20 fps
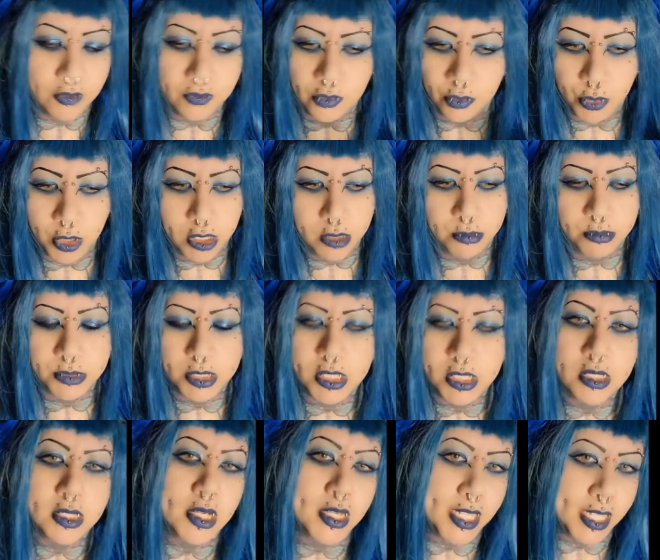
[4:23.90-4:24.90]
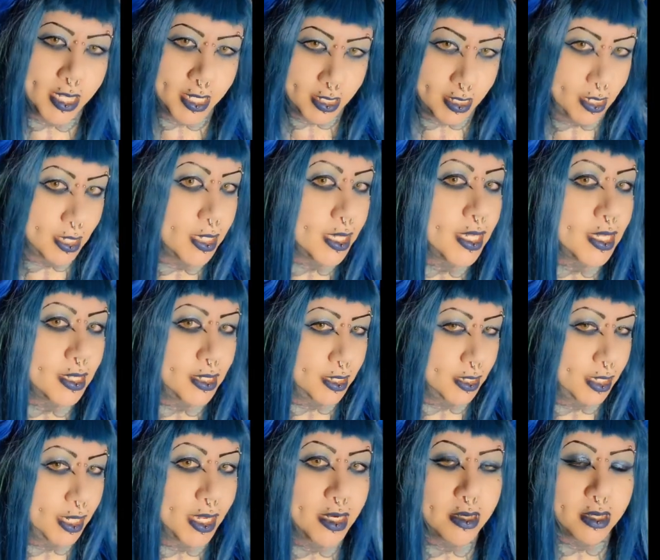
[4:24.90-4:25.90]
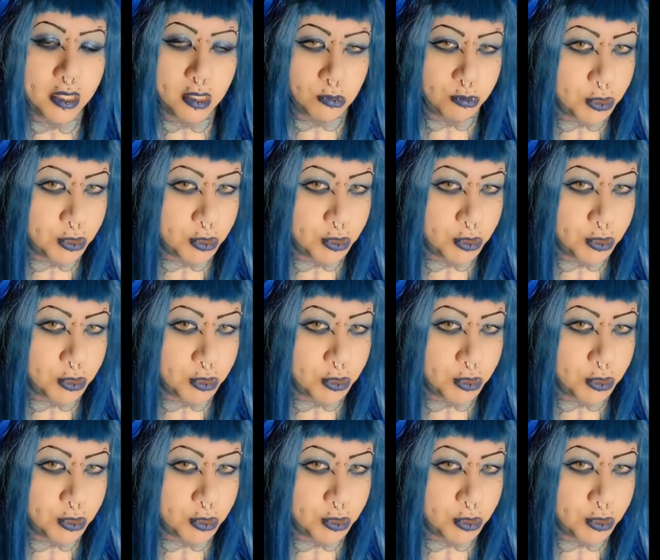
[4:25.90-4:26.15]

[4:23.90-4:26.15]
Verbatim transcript: overwhelmed again and again and again on